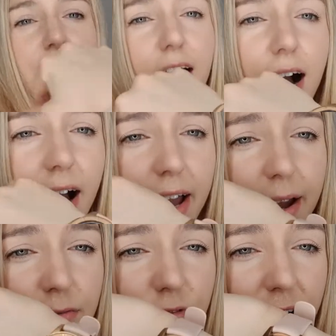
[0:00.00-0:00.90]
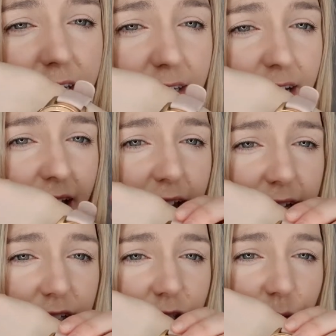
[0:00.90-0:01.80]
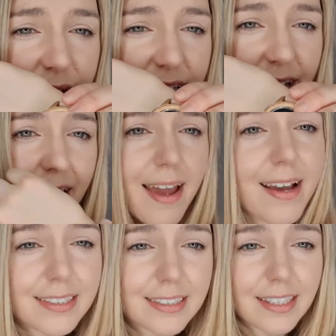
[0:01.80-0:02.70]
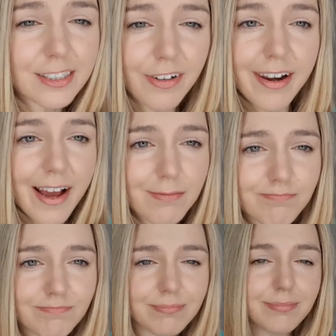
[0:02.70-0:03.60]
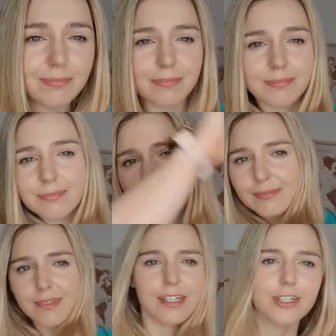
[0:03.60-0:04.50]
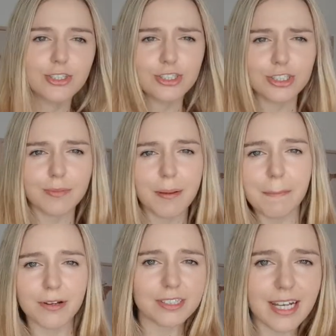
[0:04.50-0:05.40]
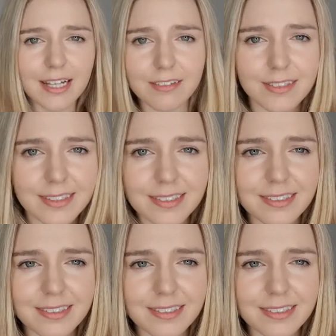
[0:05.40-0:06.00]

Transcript: I am running and doing exercise right now. YouTubing burns calories.